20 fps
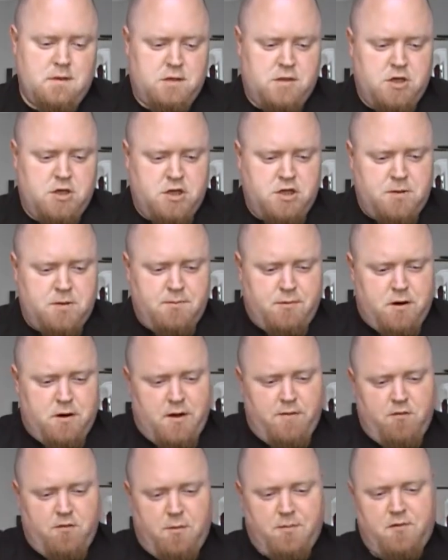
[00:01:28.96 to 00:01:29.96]
judging
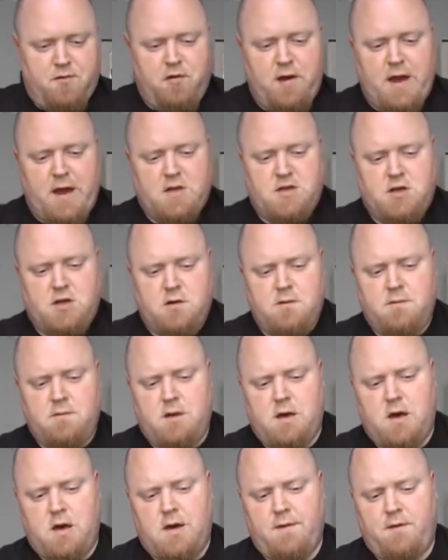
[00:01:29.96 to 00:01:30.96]
by Rob's reaction,
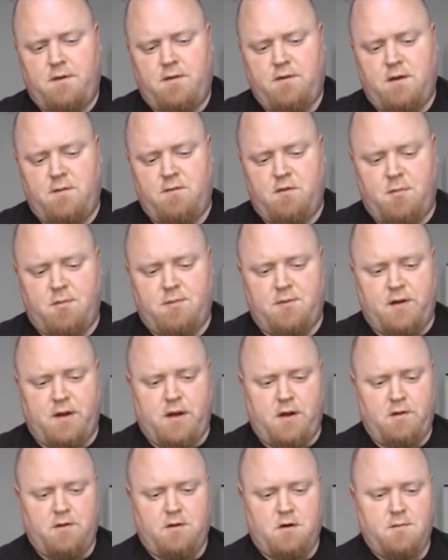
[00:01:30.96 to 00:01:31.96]
uh, if you've seen Rob's
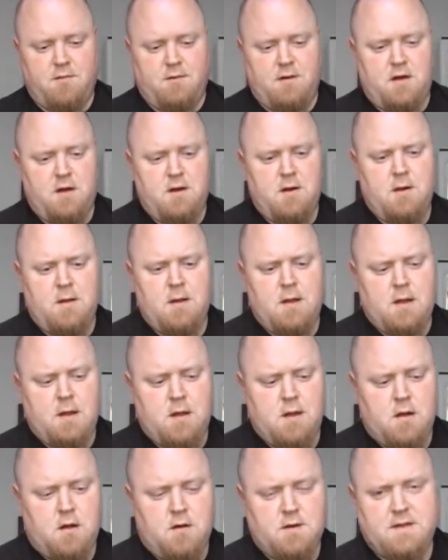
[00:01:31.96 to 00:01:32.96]
videos, Hopzine,
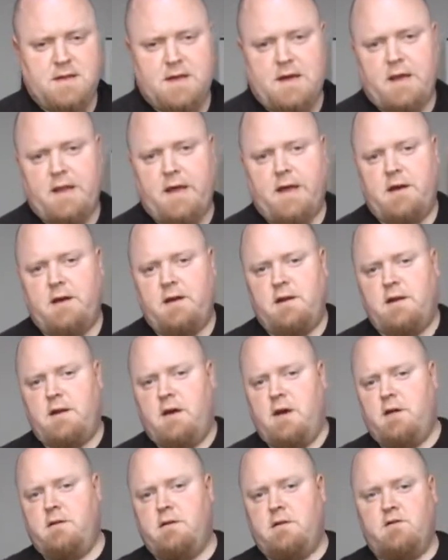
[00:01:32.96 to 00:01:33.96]
I'll stick a link in
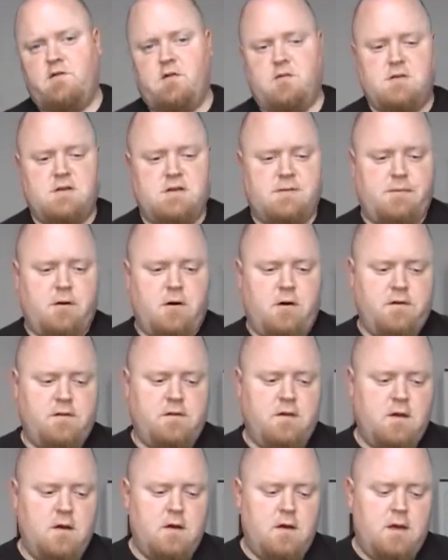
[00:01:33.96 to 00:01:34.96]
the descriptions
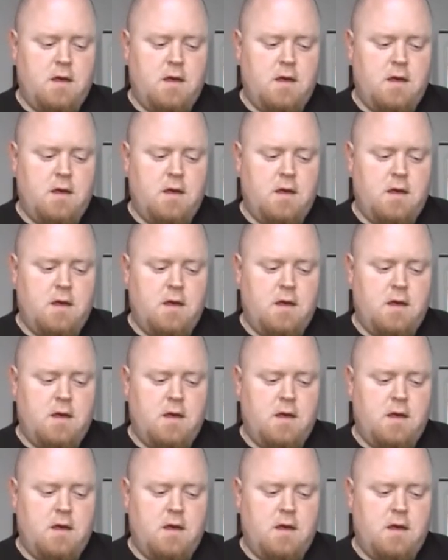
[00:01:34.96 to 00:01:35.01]
box.